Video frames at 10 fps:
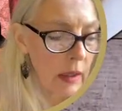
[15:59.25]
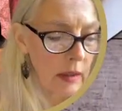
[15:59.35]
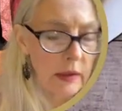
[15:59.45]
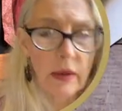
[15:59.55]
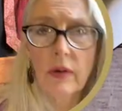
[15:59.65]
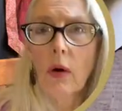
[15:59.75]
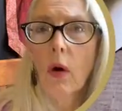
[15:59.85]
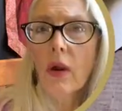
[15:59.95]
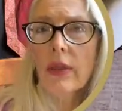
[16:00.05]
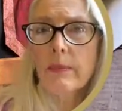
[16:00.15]
You know,
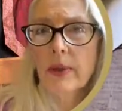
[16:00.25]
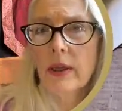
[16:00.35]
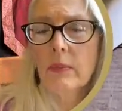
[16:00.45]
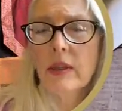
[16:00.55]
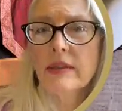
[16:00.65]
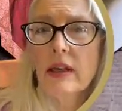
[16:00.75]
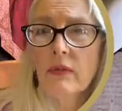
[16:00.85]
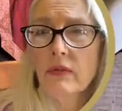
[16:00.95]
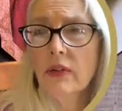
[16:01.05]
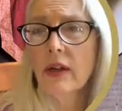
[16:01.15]
all the pigments have
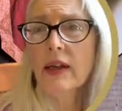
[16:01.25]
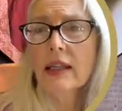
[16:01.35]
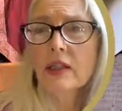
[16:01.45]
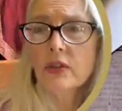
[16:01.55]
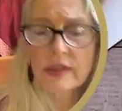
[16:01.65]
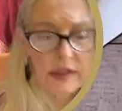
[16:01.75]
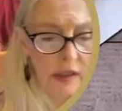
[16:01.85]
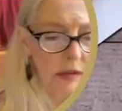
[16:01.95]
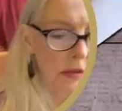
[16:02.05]
very interesting